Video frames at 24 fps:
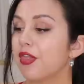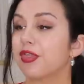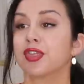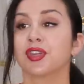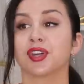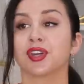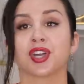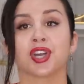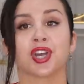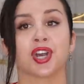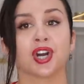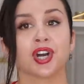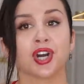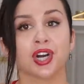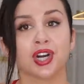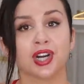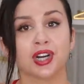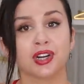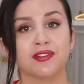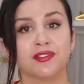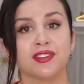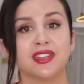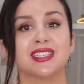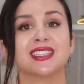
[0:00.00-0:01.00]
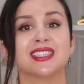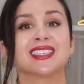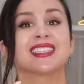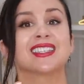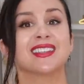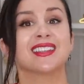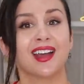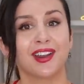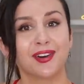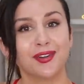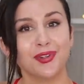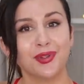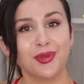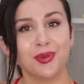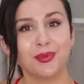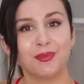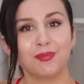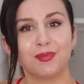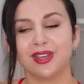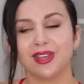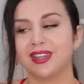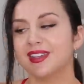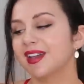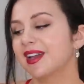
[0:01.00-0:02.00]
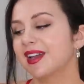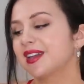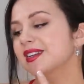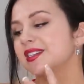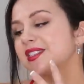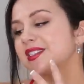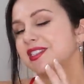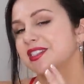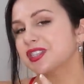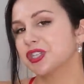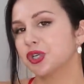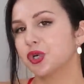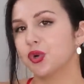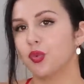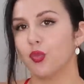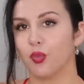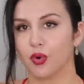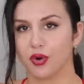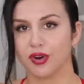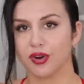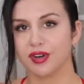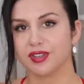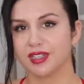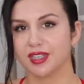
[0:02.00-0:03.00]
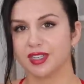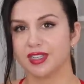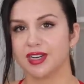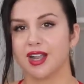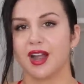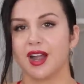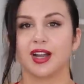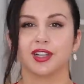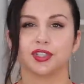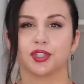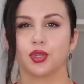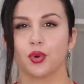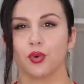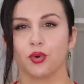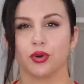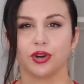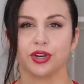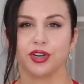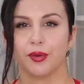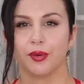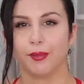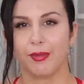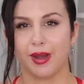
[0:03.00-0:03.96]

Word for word: The curve is subtle, but yet it still works in contouring your